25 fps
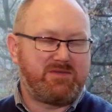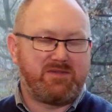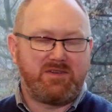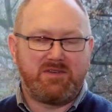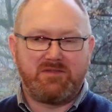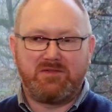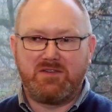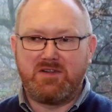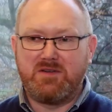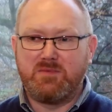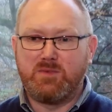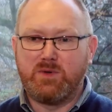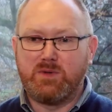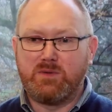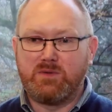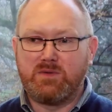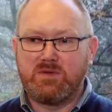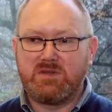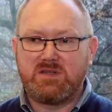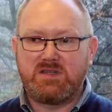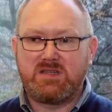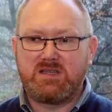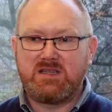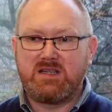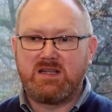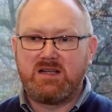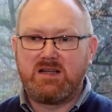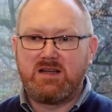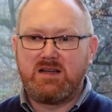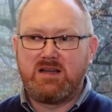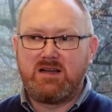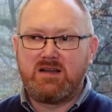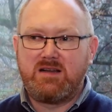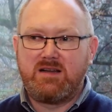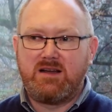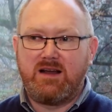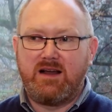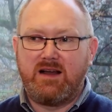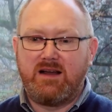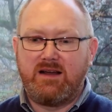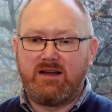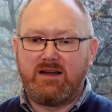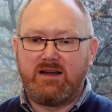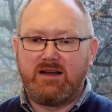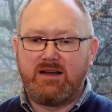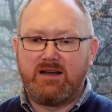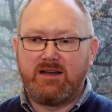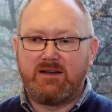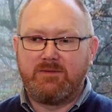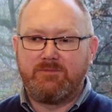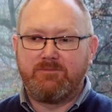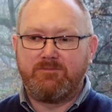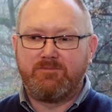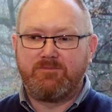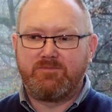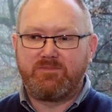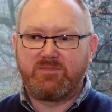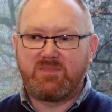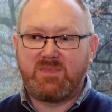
for a few months. Um,